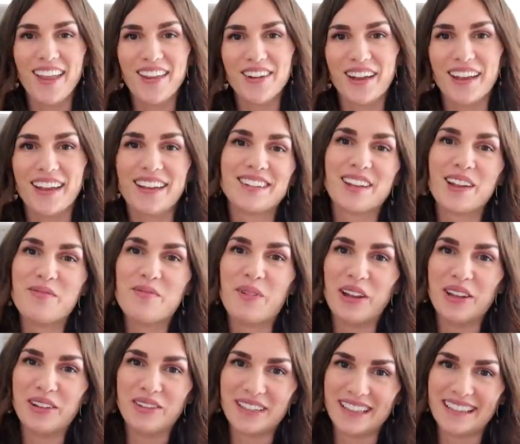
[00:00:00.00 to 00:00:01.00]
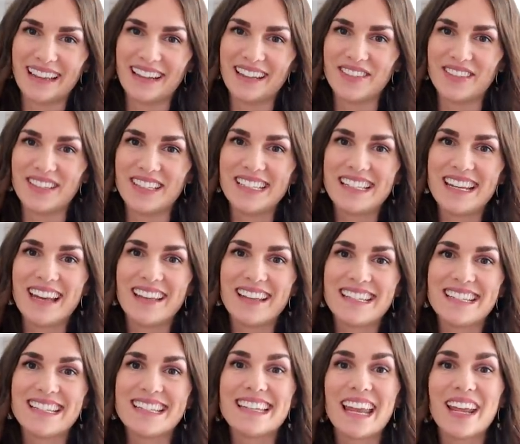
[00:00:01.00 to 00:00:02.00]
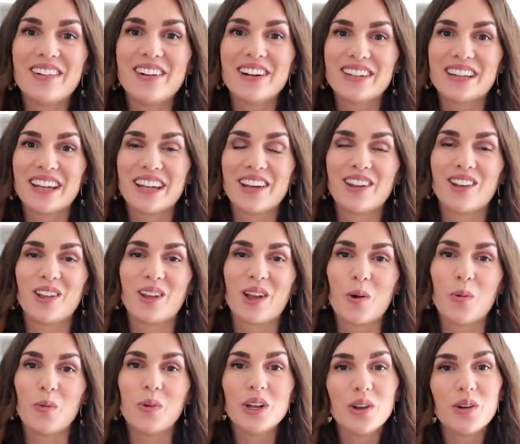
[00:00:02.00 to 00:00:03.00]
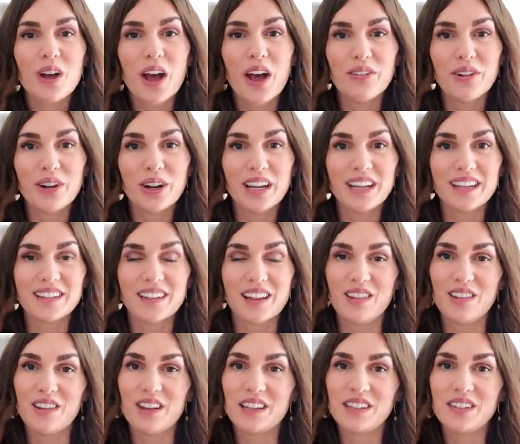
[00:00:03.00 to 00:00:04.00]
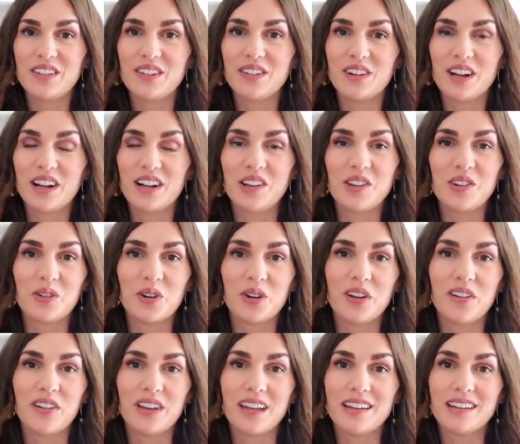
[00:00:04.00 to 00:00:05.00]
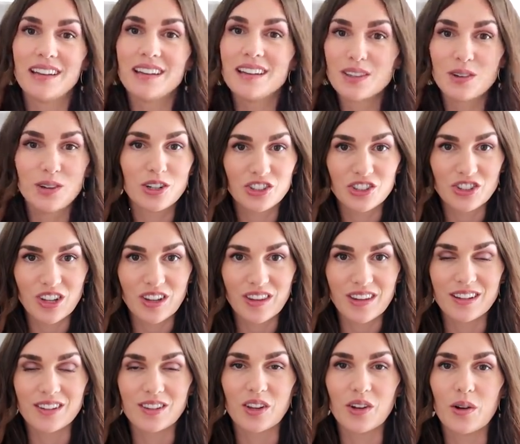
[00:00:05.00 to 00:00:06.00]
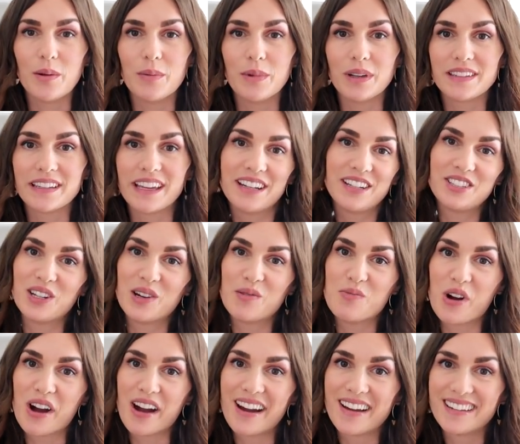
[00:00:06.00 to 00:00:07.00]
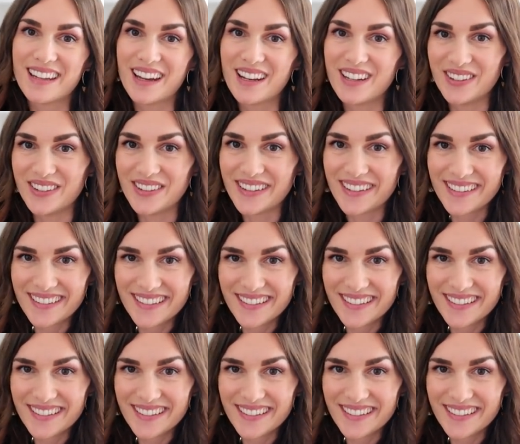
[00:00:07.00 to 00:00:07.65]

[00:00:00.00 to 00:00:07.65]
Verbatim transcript: Hey you guys, I'm Molly with Design Loves Detail, and today we are taking a look at window coverings. Lots of different ideas for you. I get tons of questions on this, so I'm excited to share more. Stay tuned.